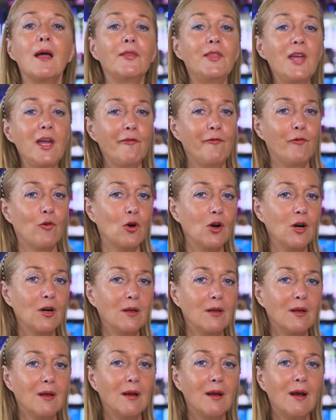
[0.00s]
Therefore,
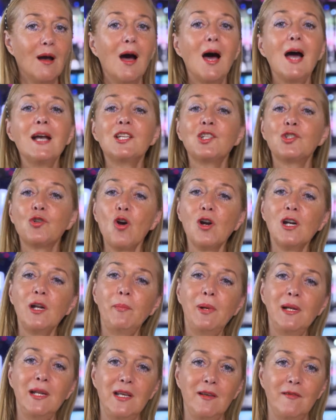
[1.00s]
I strongly
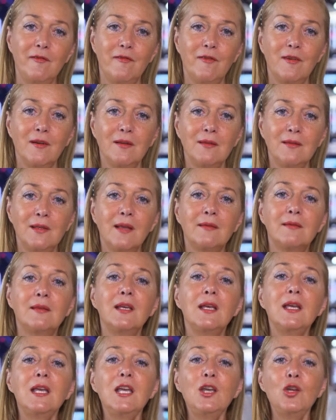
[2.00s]
believe that
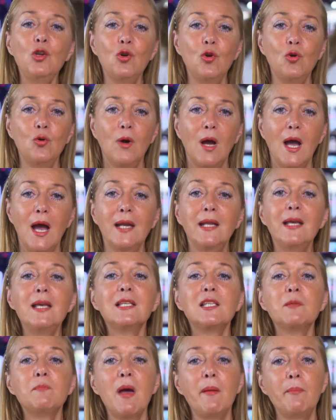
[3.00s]
the EU and
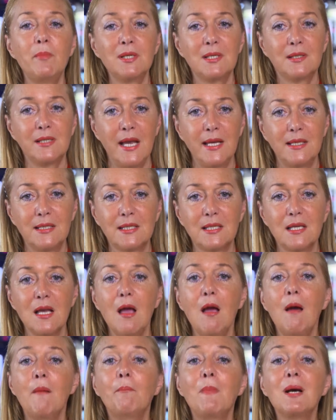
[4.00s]
its member states
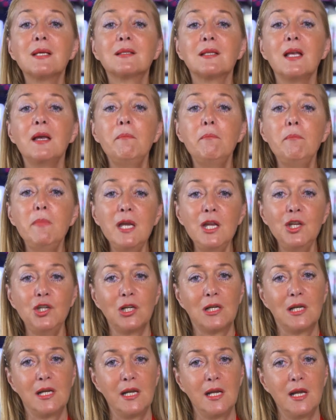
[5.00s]
must
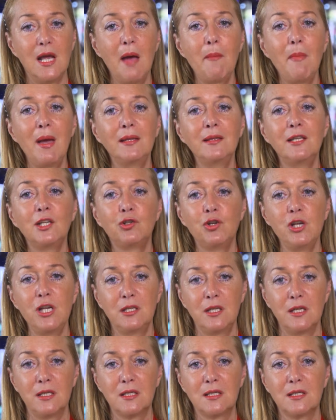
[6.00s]
immediately amend the
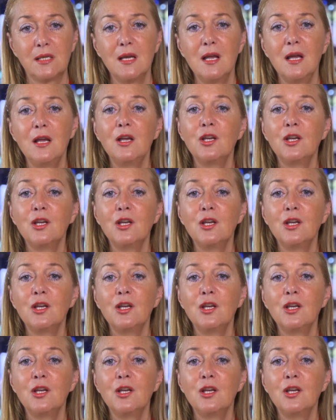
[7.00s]
treaties